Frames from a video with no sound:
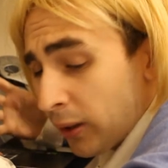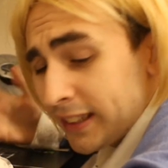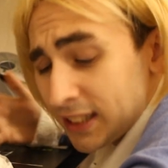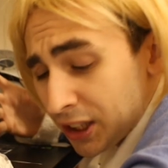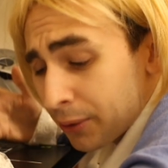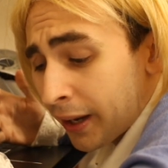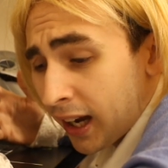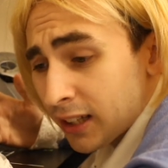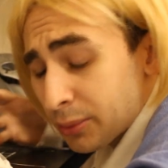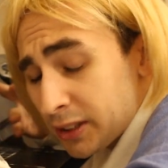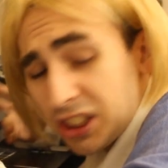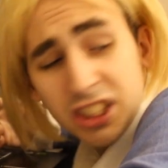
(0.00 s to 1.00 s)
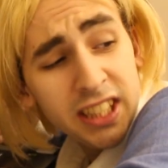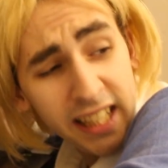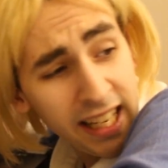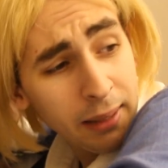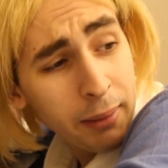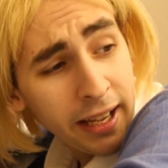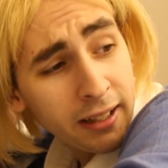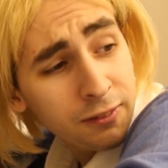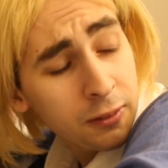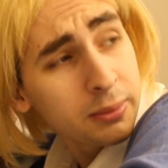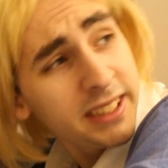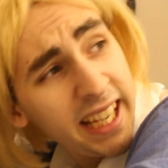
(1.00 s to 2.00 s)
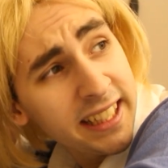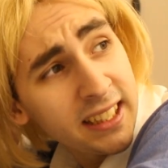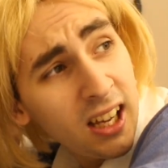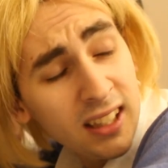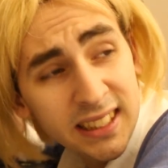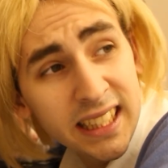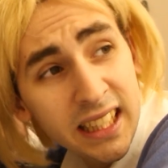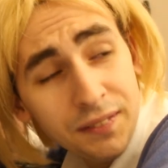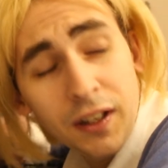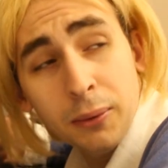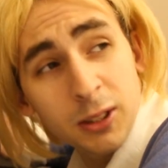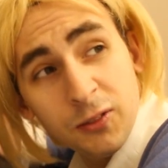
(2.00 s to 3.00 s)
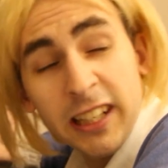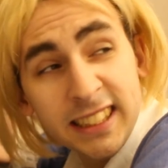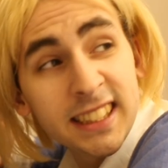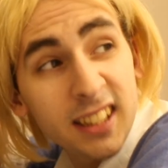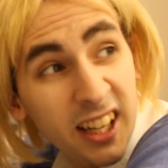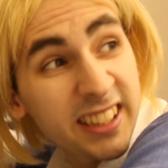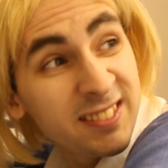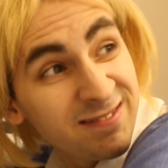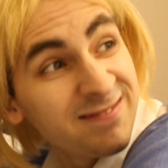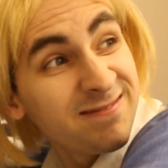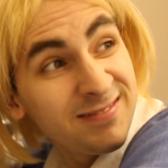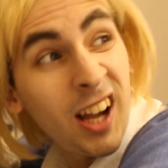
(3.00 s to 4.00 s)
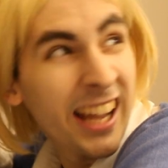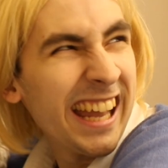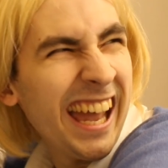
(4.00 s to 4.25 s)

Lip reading: noise you heard was just an email from Tennant asking if I was free tonight. I